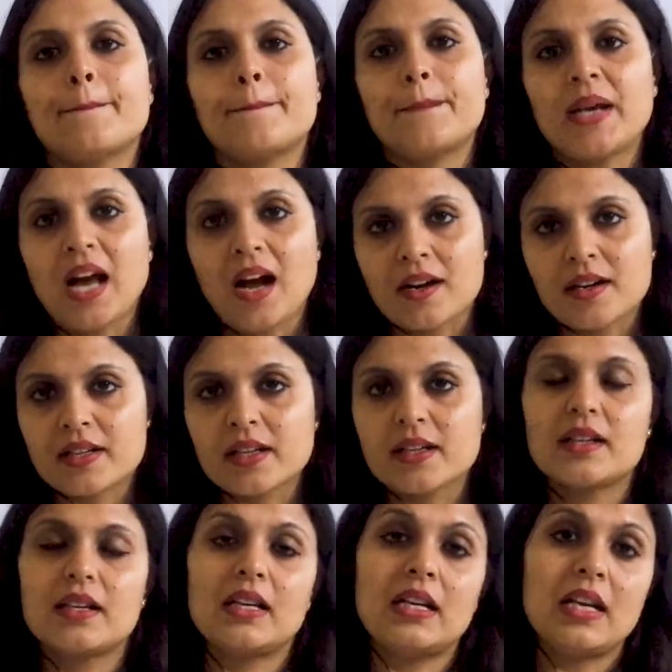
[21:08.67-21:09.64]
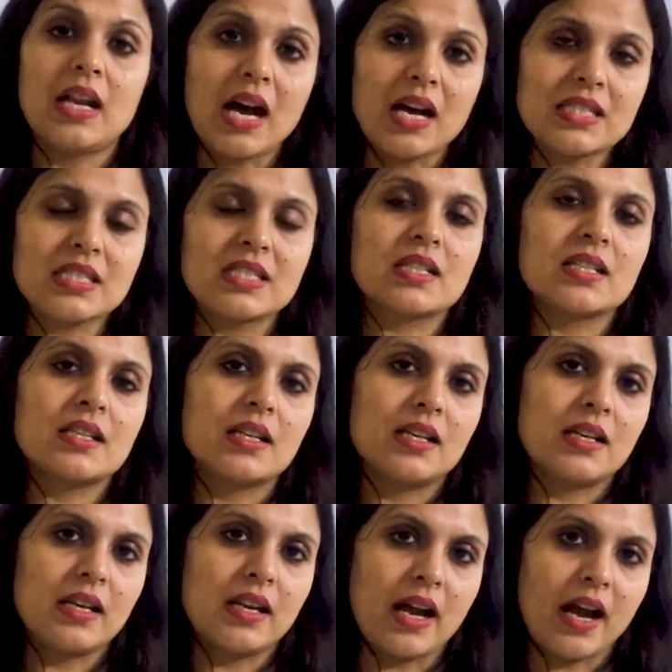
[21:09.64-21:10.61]
plucked last
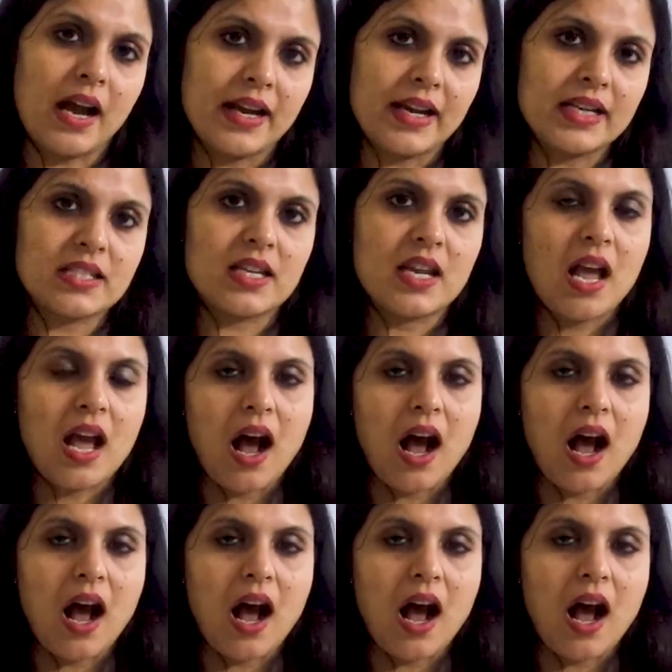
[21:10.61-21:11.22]
night